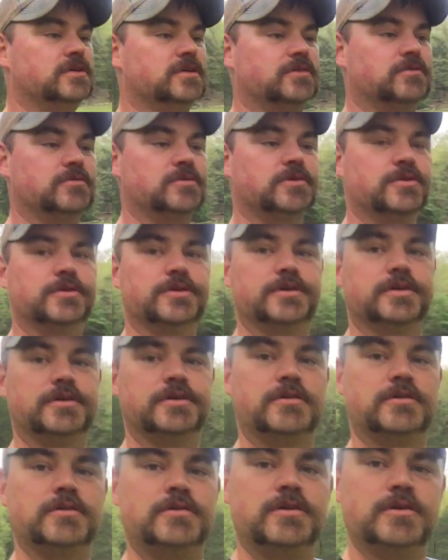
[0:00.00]
get really
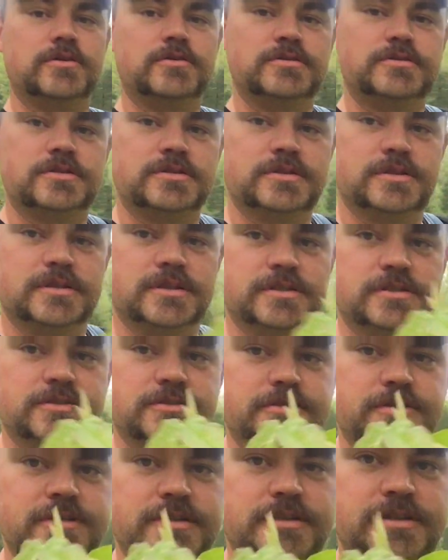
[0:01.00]
close to these
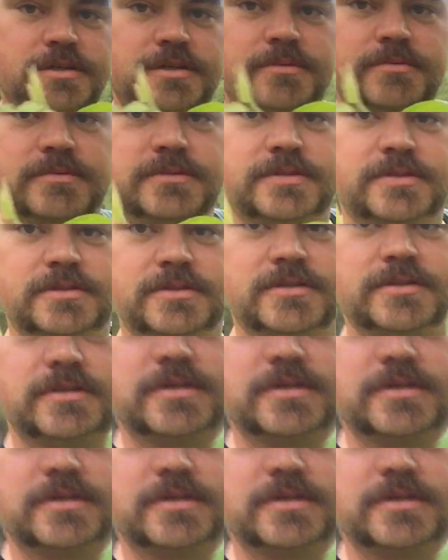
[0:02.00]
tree limbs,